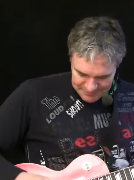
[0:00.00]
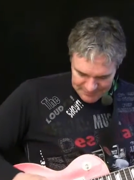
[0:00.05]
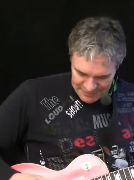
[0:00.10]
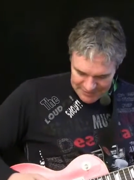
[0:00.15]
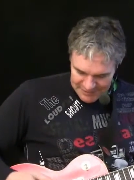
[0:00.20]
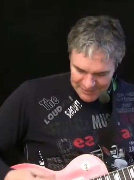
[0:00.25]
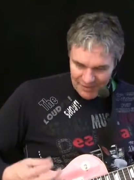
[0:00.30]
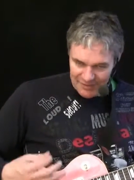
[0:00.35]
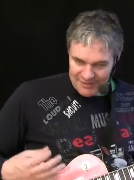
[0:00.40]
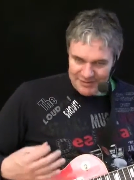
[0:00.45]

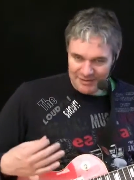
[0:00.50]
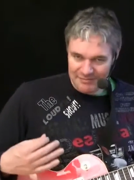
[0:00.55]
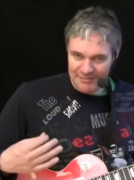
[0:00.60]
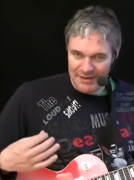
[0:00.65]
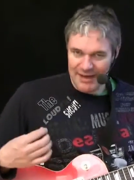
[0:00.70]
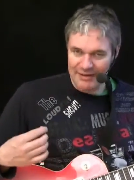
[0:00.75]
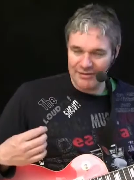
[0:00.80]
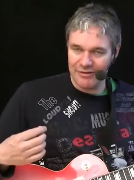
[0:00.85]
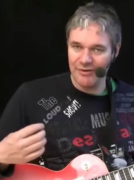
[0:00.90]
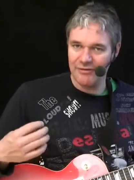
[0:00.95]
It's also a
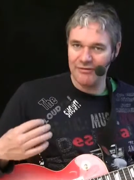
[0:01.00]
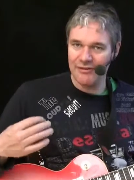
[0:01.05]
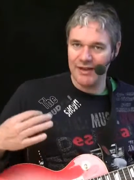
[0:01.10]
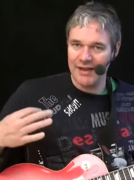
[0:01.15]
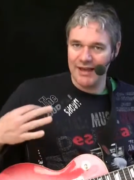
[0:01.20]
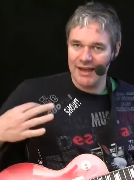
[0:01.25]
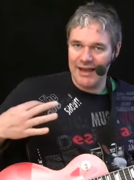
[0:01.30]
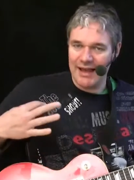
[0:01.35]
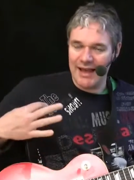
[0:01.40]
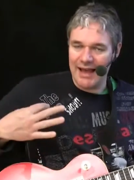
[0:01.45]
matter of
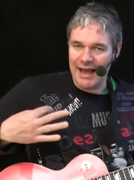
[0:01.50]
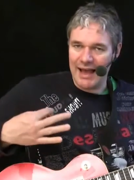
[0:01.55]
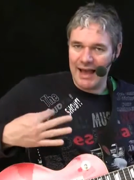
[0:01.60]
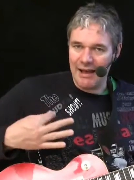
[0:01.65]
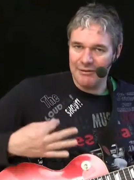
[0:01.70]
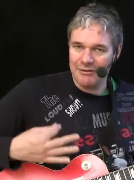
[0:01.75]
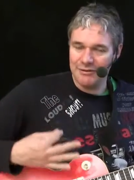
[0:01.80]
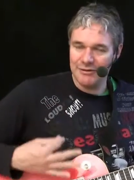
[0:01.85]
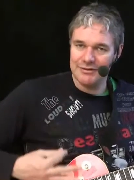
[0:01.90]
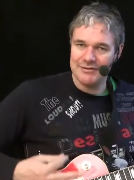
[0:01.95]
how
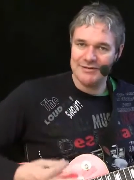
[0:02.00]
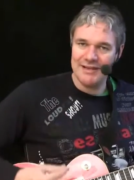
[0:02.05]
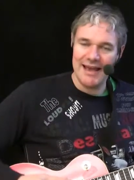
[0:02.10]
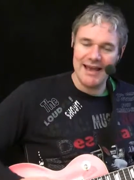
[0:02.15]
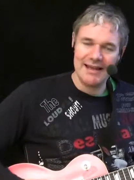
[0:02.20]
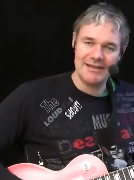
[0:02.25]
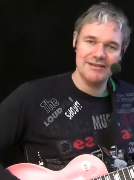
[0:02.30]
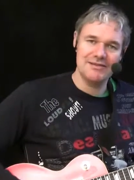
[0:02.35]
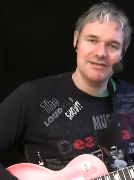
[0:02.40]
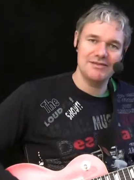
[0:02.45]
you
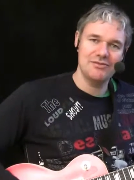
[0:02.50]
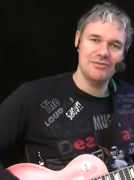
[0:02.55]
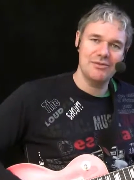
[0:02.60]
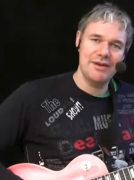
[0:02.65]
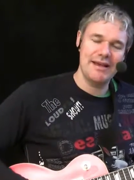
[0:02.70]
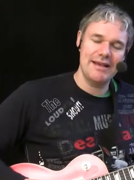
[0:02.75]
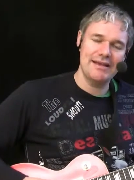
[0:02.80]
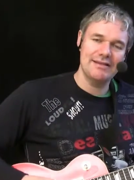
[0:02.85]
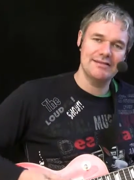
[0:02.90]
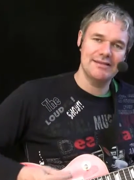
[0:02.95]
attack the
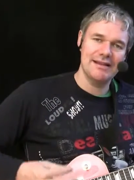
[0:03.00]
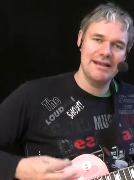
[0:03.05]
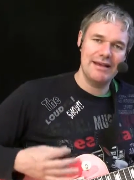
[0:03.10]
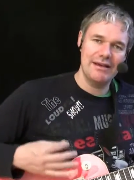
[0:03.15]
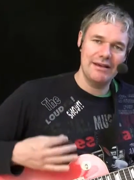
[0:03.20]
strings.